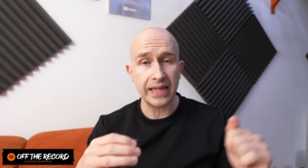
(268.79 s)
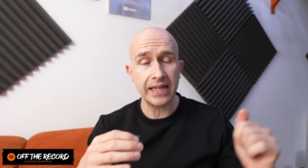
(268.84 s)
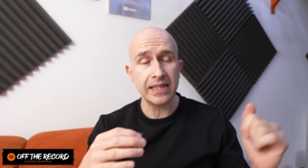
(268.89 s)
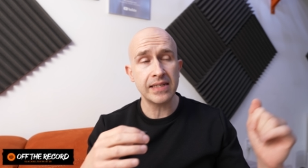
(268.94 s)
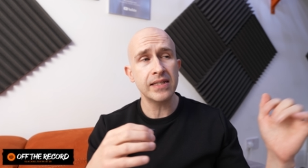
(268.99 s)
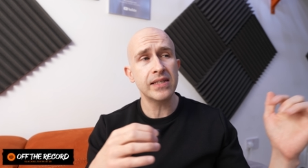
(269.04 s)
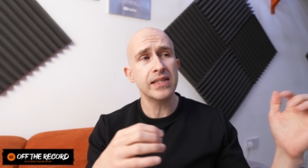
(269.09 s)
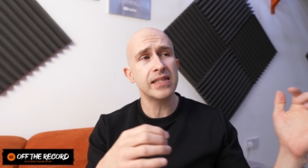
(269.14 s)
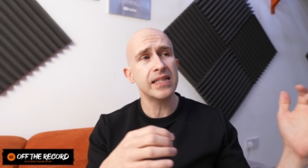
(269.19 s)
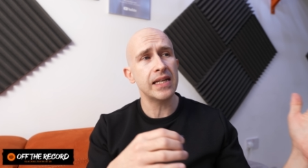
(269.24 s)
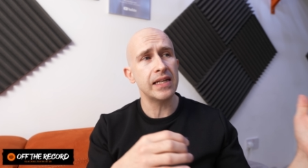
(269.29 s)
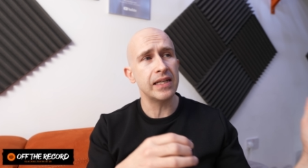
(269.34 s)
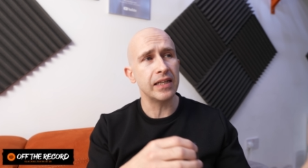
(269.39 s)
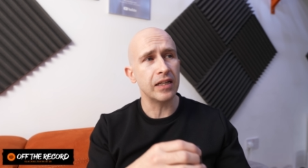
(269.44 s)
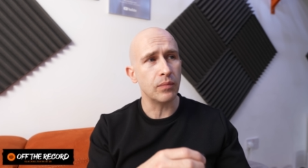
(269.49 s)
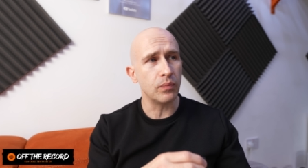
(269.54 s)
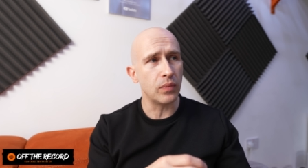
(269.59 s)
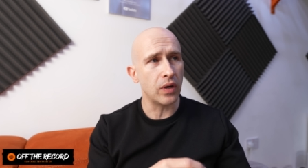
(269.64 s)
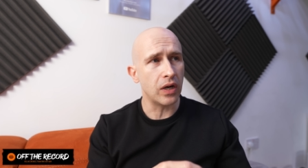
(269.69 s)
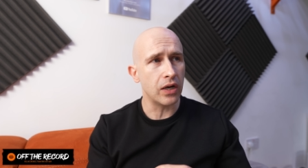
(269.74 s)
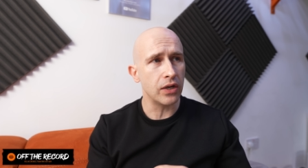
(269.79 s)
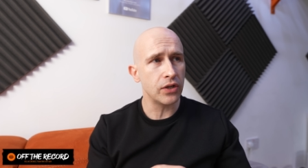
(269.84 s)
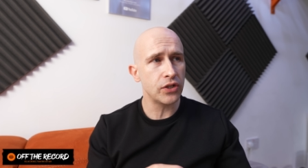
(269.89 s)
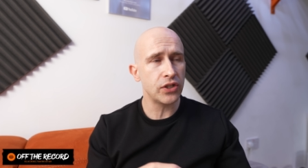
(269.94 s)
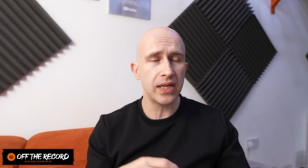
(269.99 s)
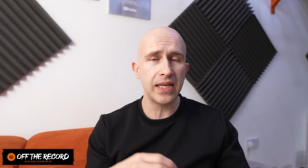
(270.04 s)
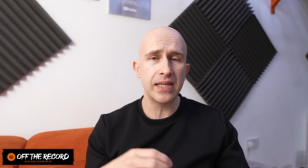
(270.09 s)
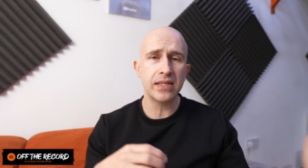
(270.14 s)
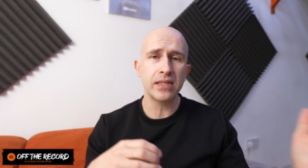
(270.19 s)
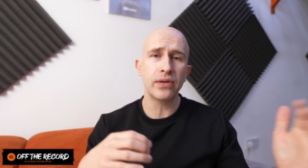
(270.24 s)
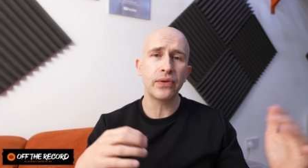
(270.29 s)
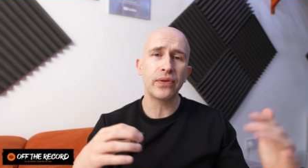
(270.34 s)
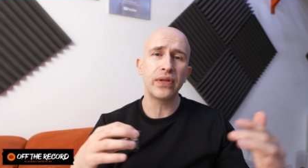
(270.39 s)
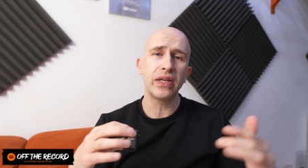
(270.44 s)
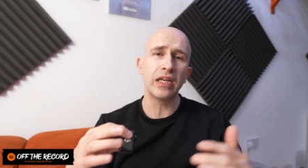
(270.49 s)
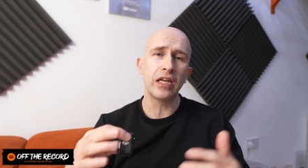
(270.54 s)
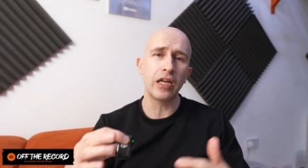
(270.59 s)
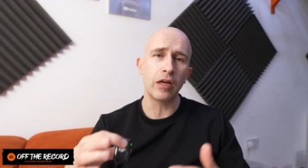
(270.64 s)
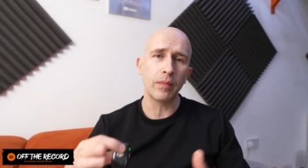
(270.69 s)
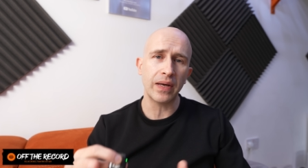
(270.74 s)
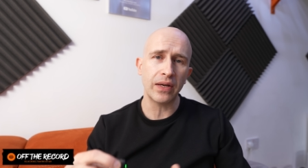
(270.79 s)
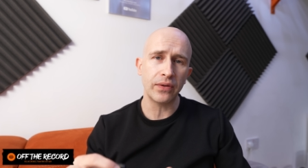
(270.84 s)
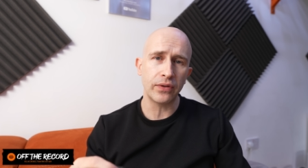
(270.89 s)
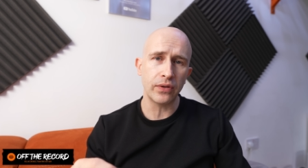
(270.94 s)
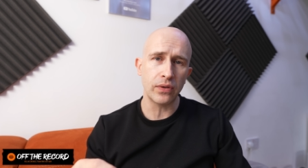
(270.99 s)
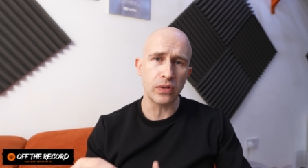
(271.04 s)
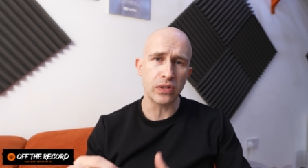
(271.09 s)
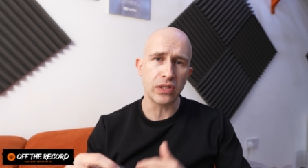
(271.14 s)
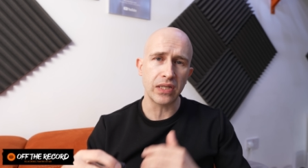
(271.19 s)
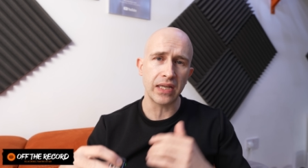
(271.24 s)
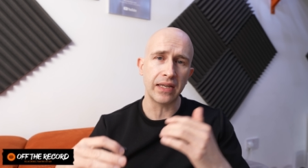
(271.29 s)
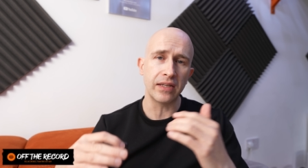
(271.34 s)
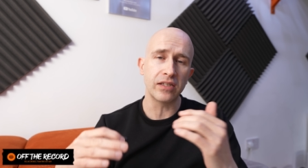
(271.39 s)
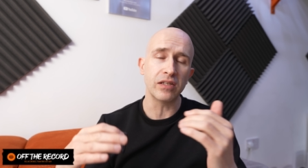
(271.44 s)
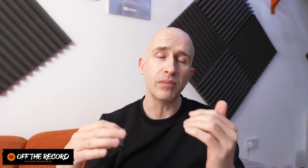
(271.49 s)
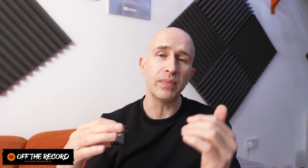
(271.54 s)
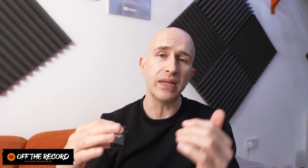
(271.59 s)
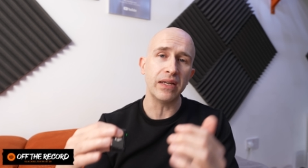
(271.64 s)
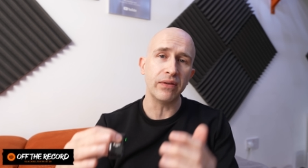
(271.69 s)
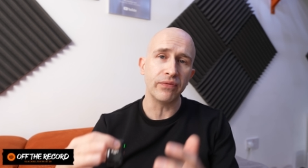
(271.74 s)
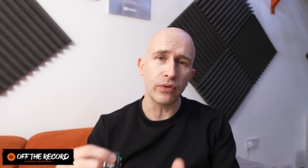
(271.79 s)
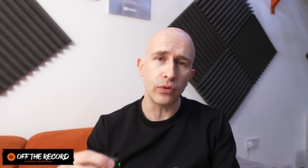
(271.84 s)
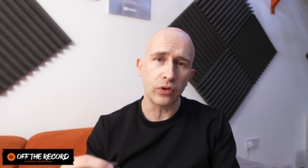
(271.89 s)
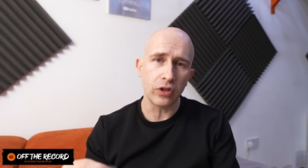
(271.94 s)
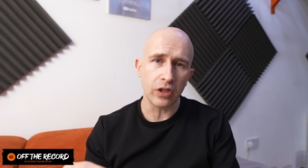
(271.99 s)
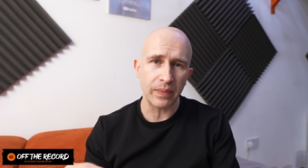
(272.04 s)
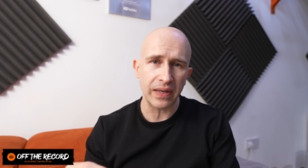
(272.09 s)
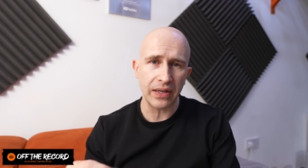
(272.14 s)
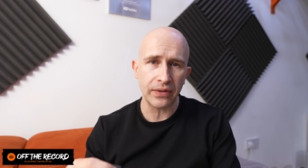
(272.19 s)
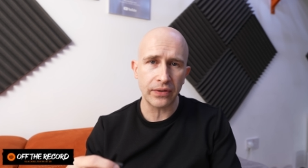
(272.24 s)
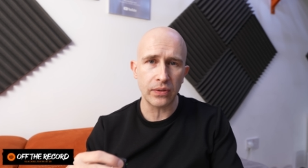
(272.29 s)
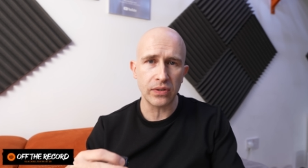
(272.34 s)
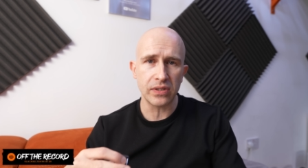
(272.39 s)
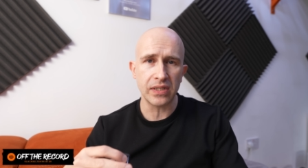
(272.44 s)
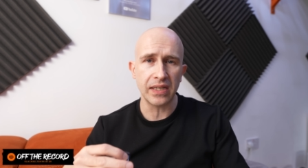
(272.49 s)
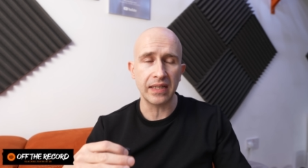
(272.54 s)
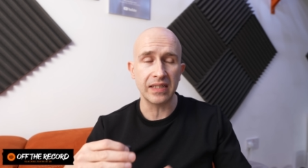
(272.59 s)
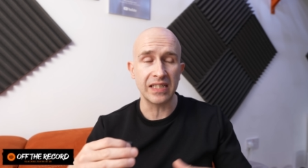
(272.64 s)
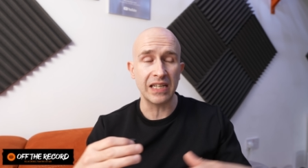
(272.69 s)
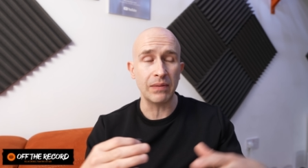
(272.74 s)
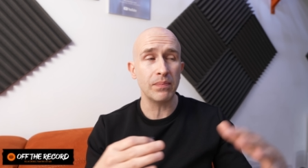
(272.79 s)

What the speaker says: isn't attending a march, isn't thinking about those things and being vocal about those things,